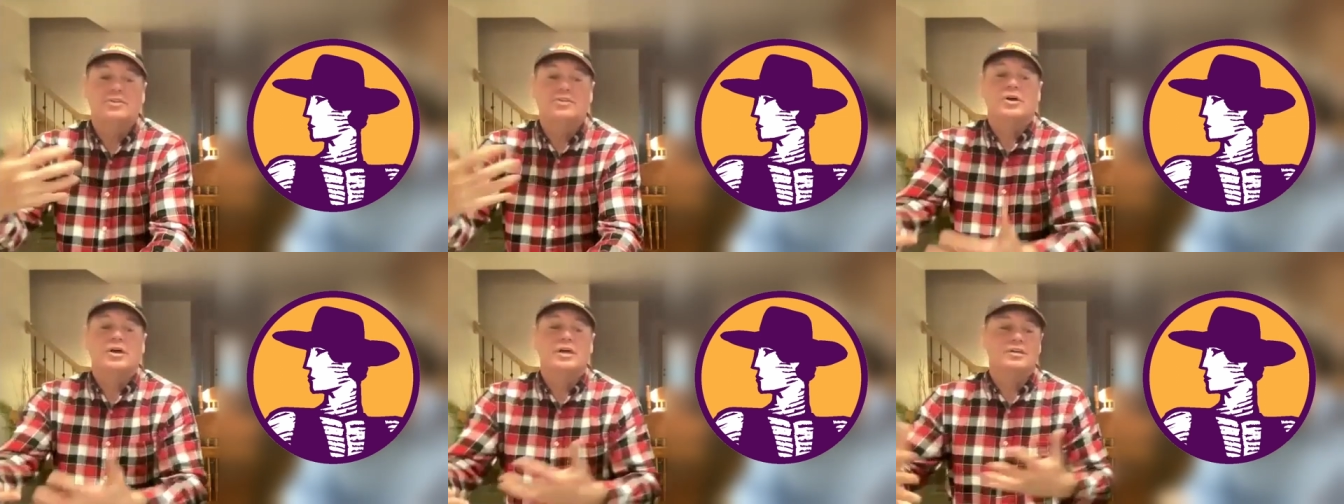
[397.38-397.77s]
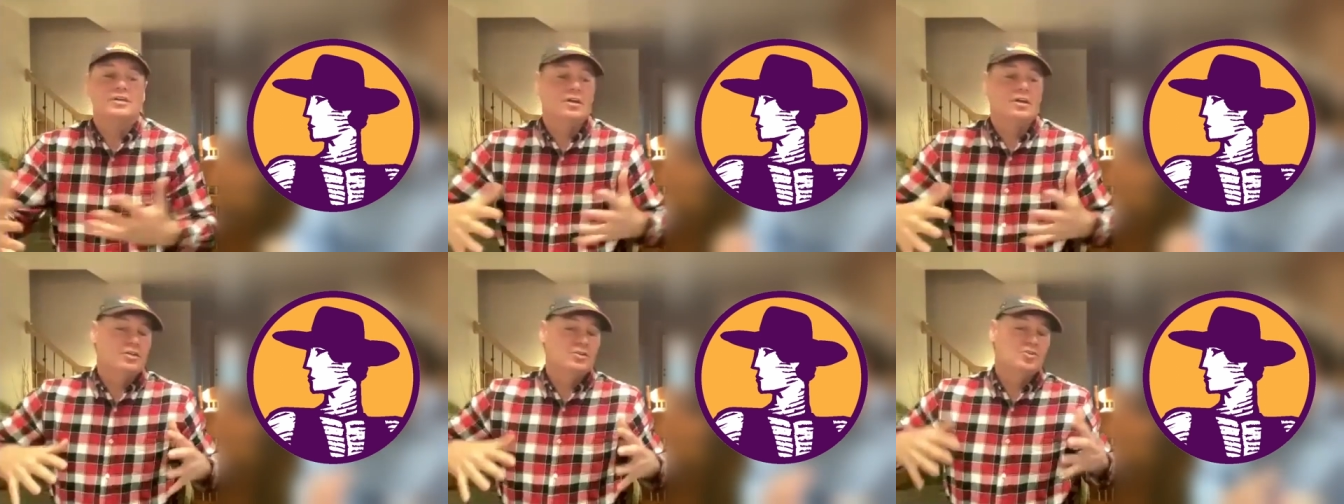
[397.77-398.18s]
you know,
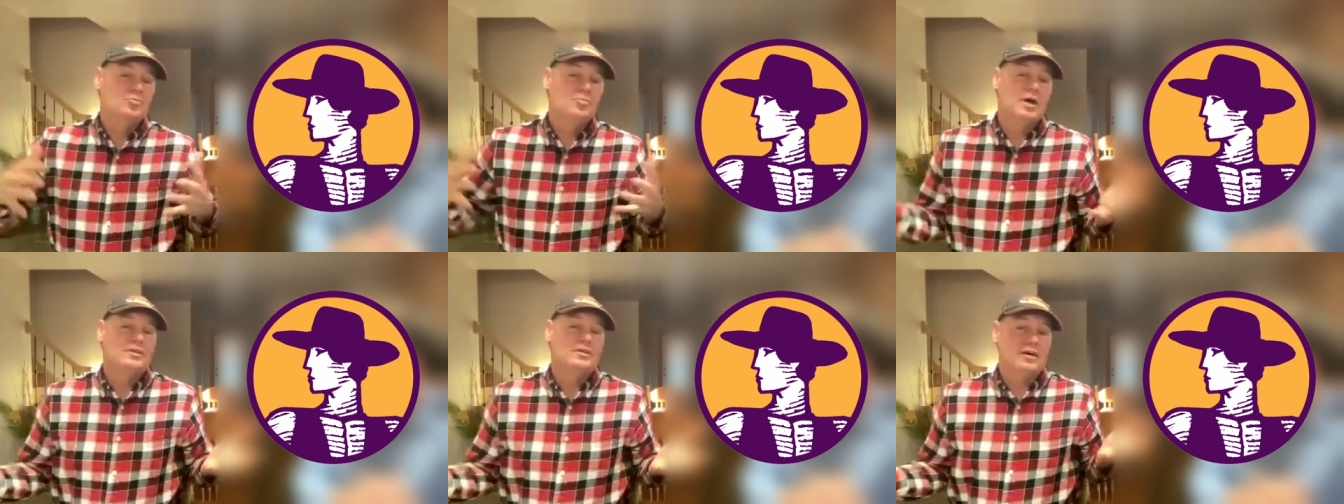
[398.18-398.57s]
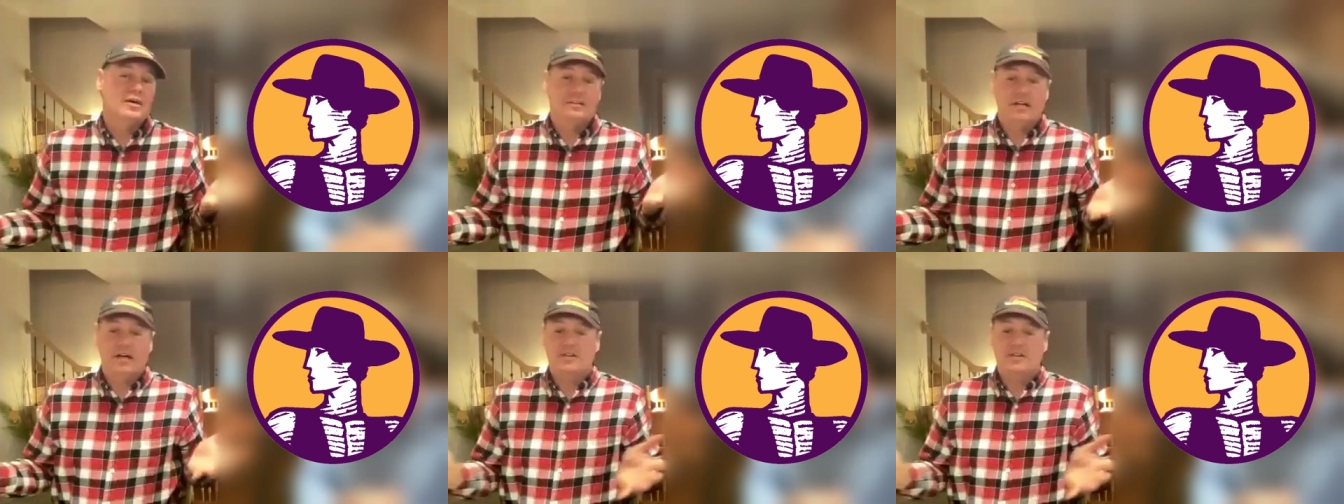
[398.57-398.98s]
hey, you might
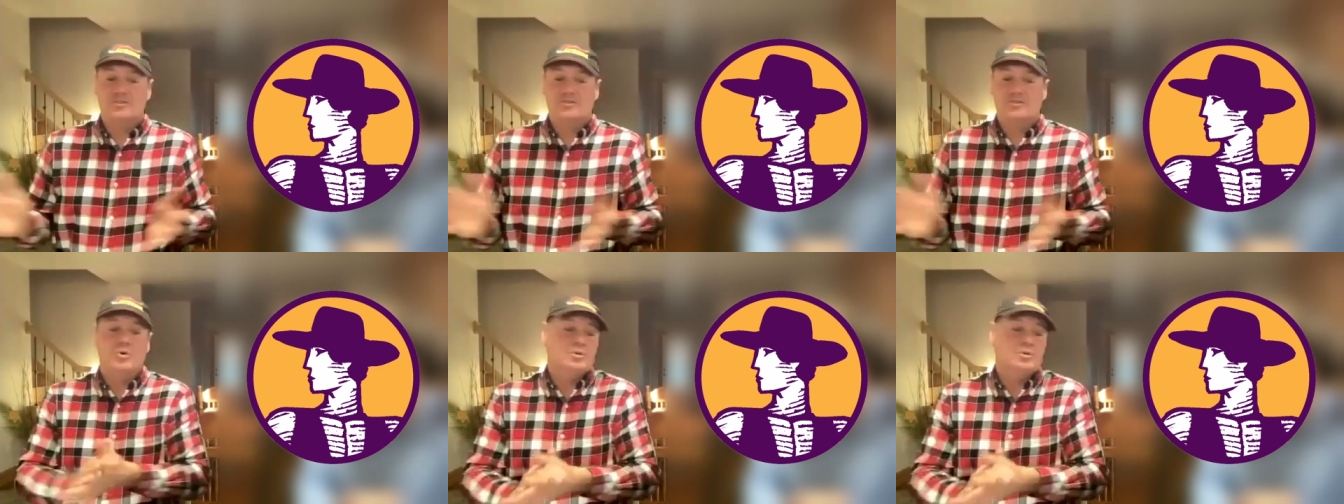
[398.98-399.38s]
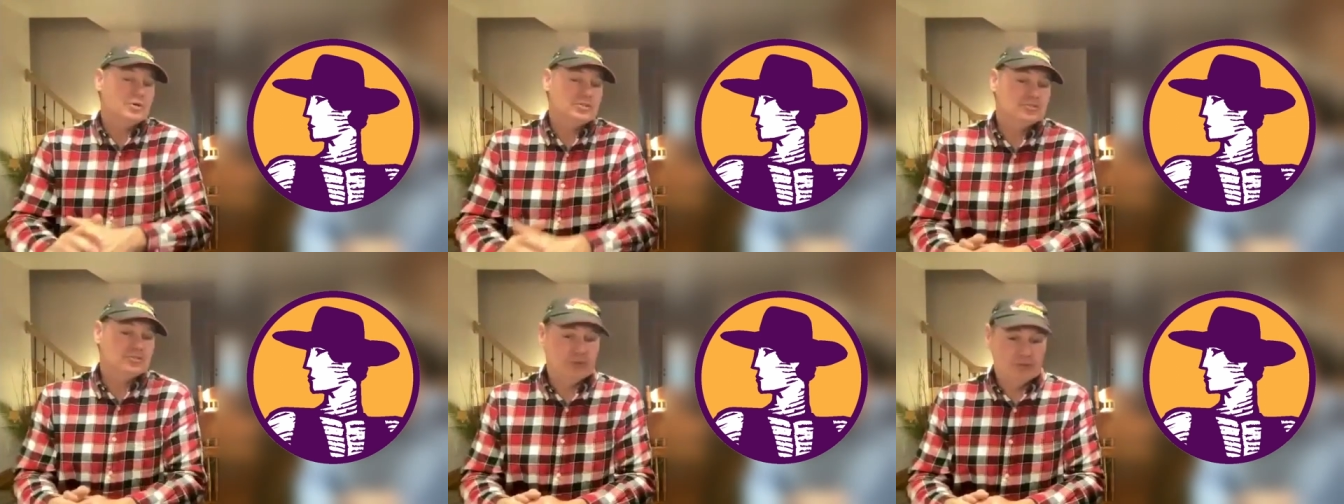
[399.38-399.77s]
not like the way
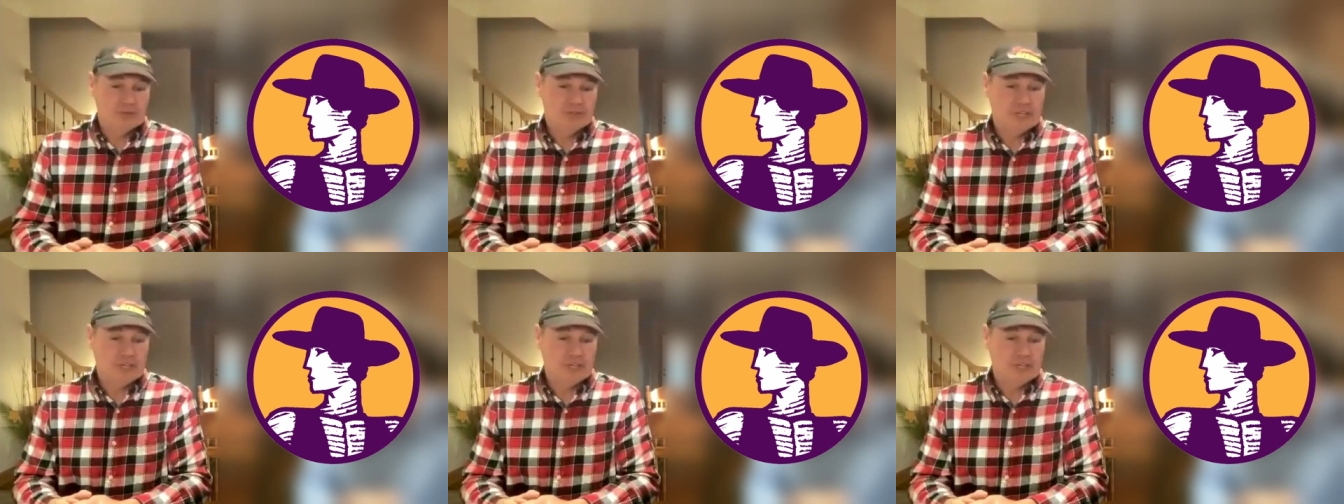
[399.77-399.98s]
Rick's doing